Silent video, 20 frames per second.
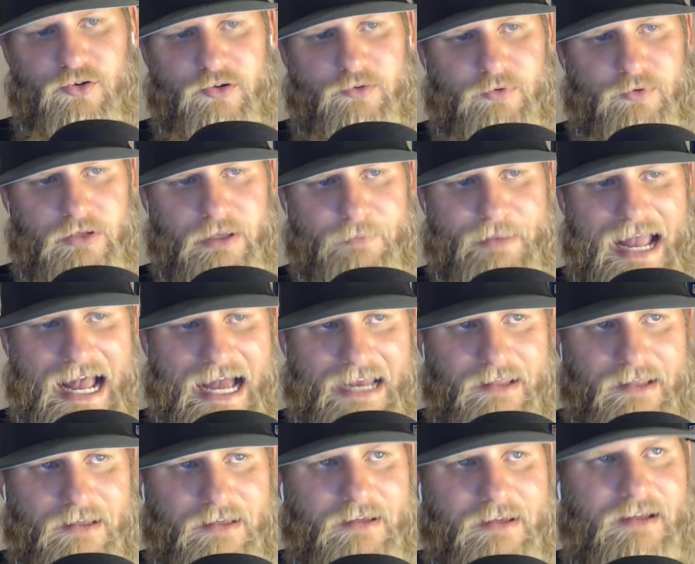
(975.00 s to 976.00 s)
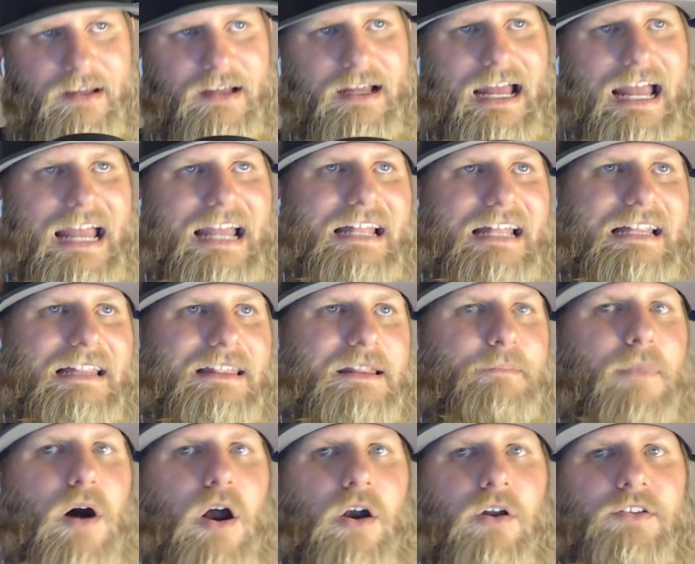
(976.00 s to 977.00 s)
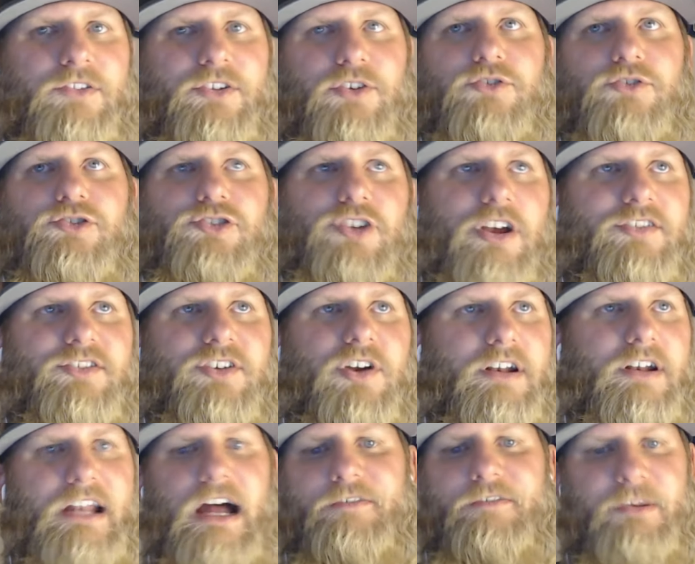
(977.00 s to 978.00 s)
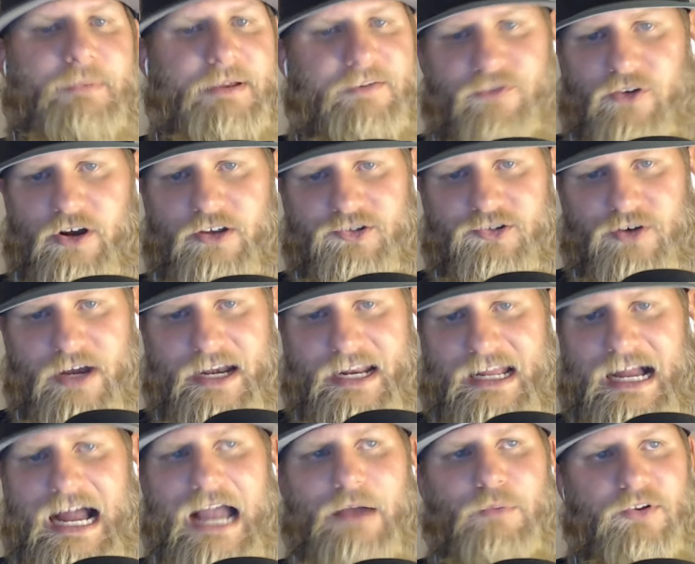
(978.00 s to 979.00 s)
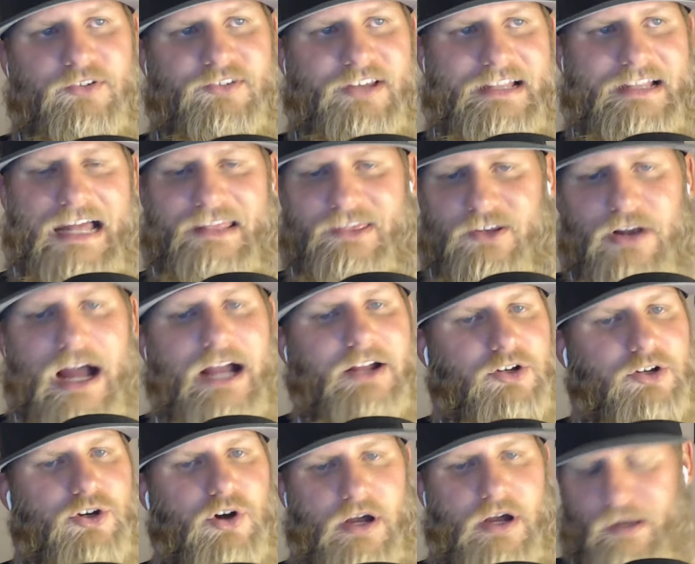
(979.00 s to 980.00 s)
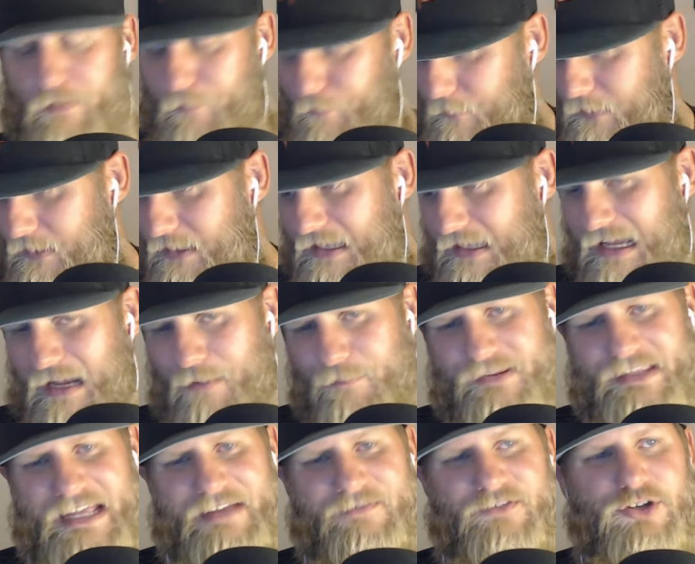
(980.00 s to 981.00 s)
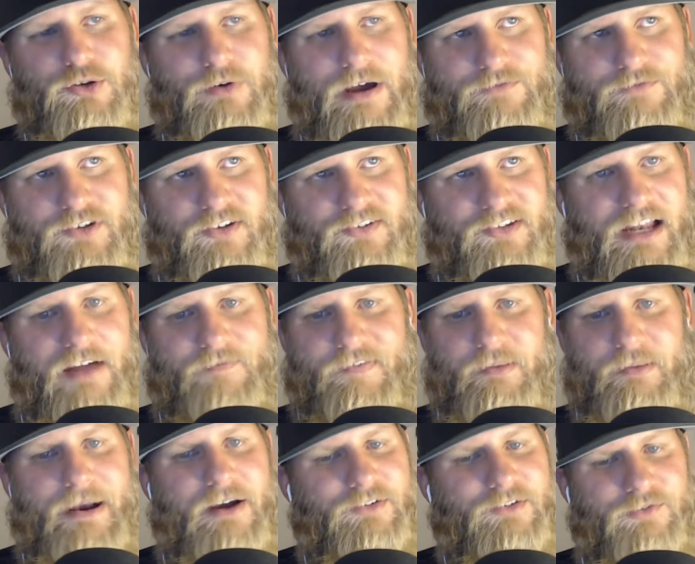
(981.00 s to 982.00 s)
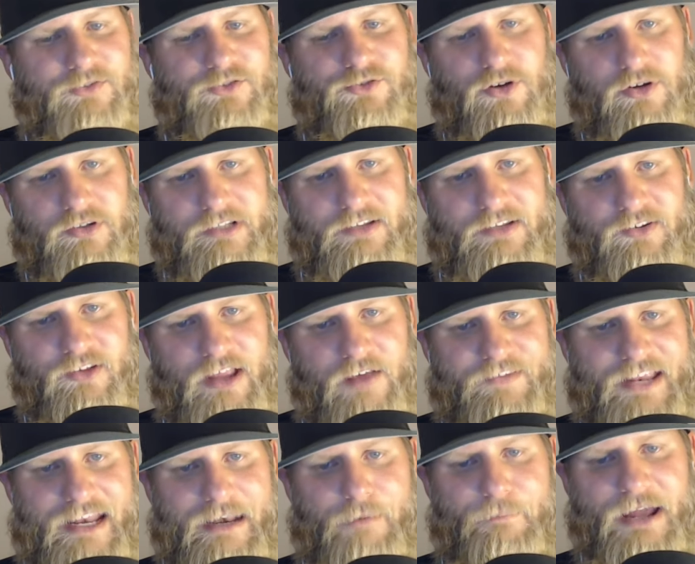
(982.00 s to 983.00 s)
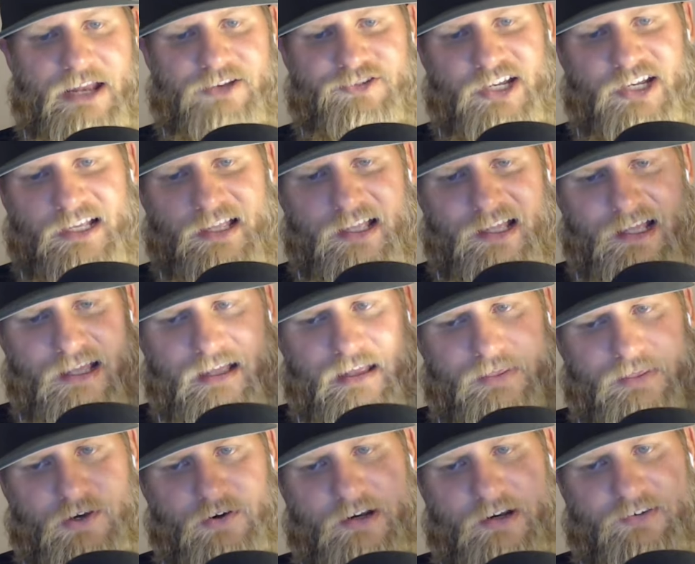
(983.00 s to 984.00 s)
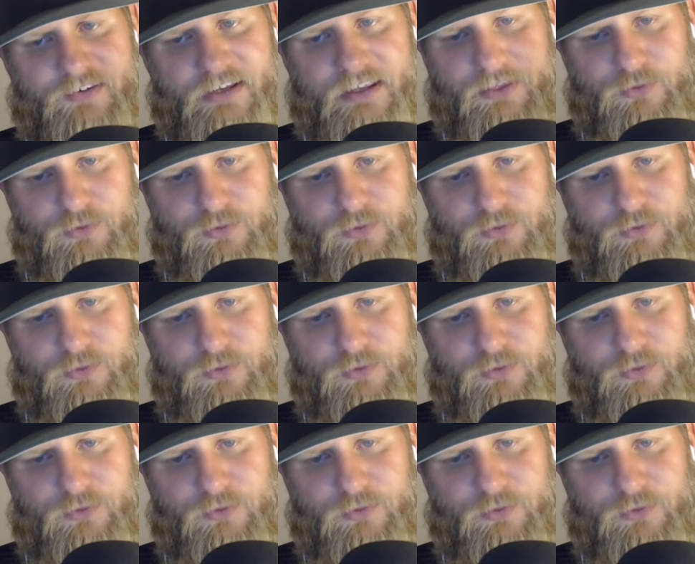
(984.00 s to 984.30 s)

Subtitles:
look really bad. The Marlins are just good enough to be frustrating. I will say that. They're not good, but they do have just enough. And the Mariners have struggled against left-handed pitching. They're going to see